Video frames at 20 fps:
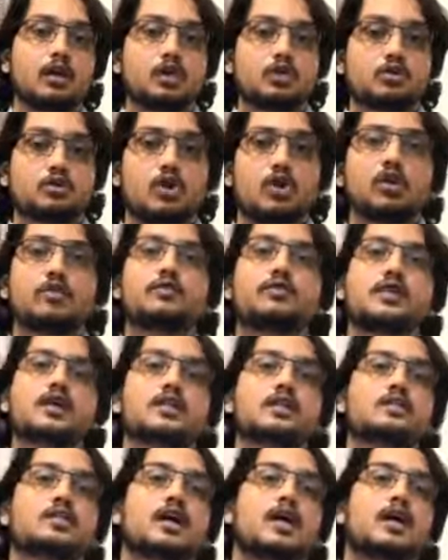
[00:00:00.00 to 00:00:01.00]
So all of
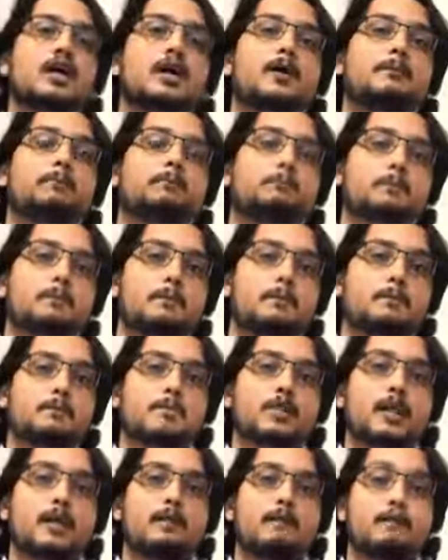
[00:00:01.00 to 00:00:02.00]
these uh,
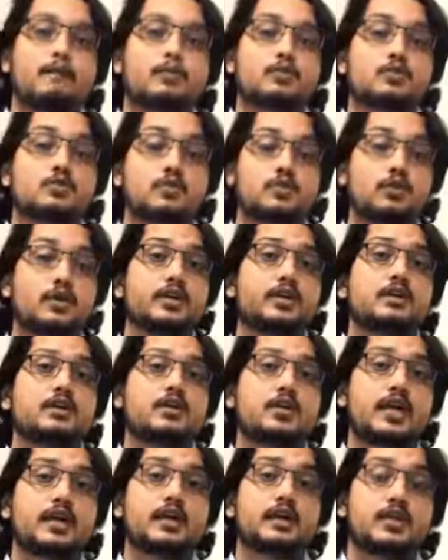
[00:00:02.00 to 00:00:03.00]
students
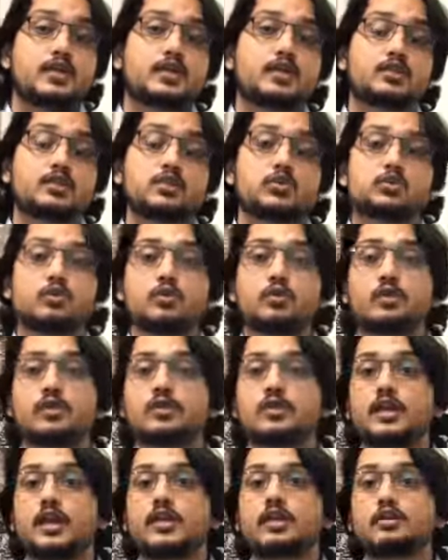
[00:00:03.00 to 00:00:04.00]
like these,
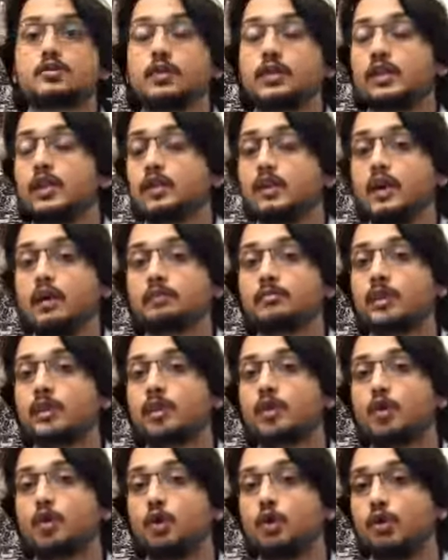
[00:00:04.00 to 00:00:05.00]
students like Shweta, there have been
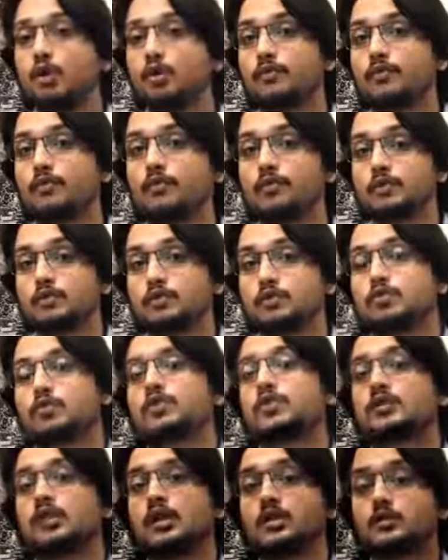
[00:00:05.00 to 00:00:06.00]
a lot of different
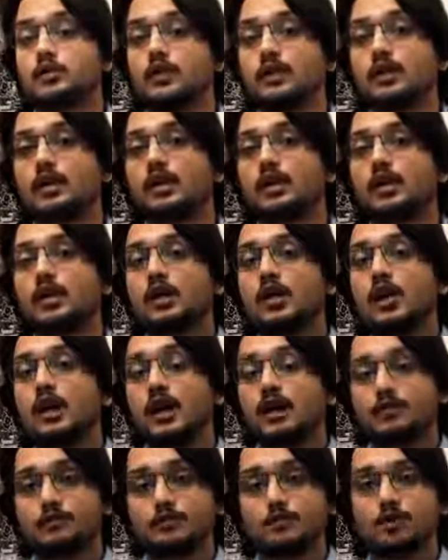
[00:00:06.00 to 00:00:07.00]
students like Shweta
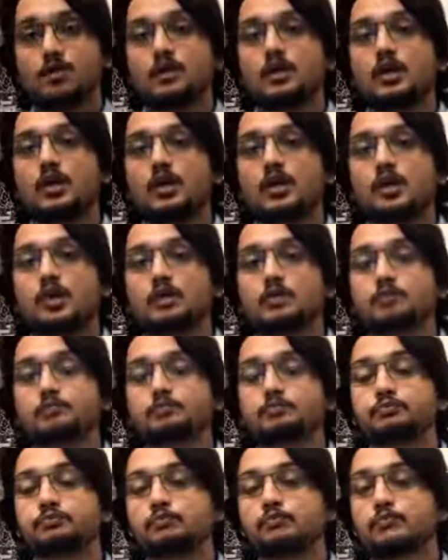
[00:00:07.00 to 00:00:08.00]
I have taught. Um,
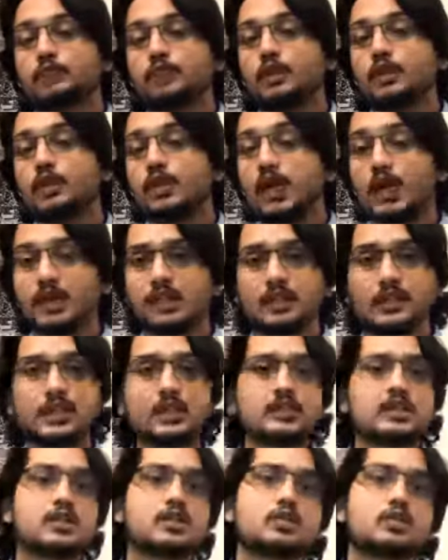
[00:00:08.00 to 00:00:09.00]
and
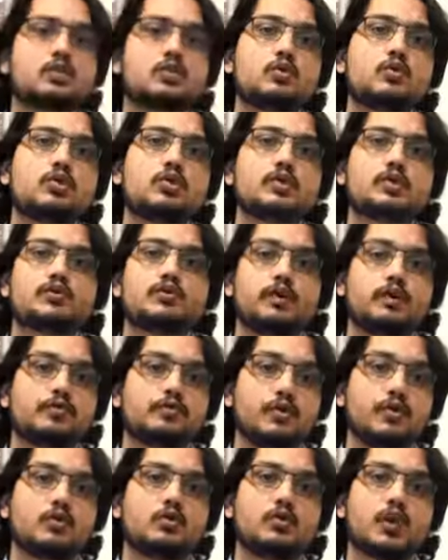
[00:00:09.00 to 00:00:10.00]
these are the students when,
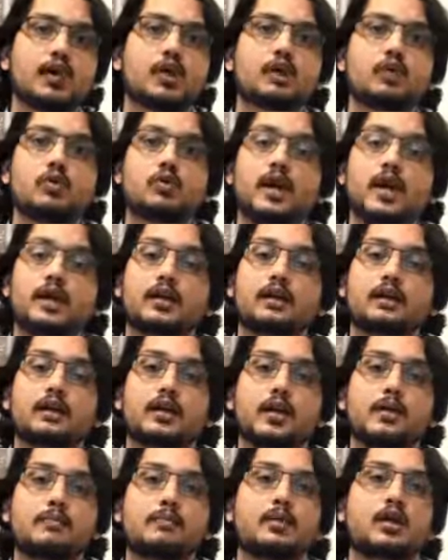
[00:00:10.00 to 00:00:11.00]
when you take a look at
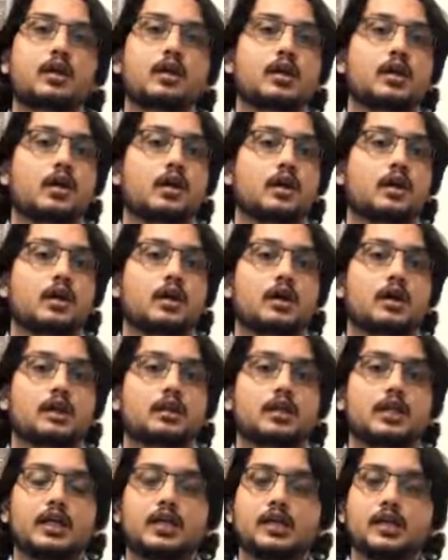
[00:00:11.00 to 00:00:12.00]
them, uh,
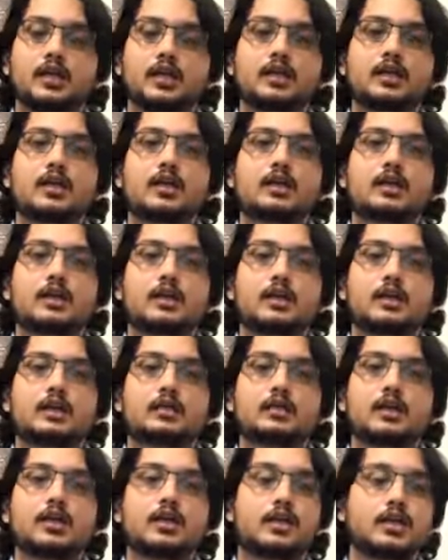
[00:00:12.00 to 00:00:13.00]
they really uh,
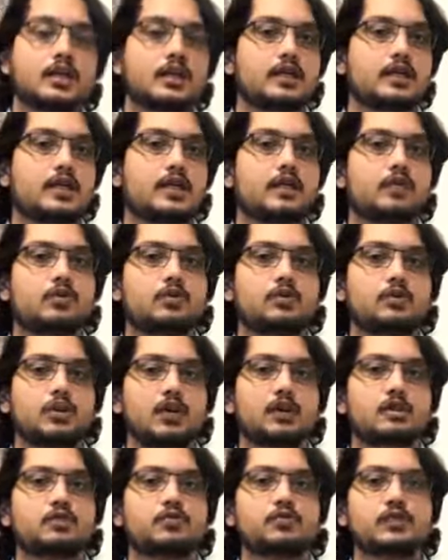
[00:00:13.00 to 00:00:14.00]
they really tell you
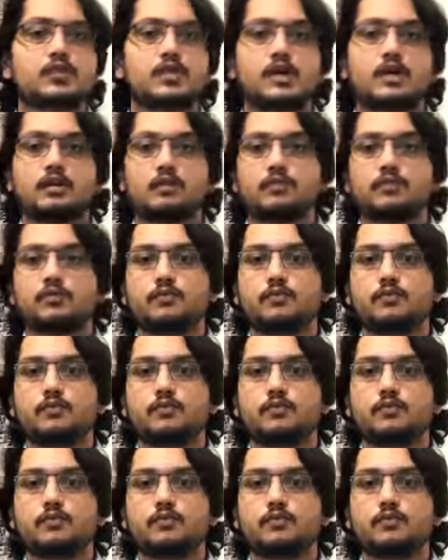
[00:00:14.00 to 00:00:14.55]
things which are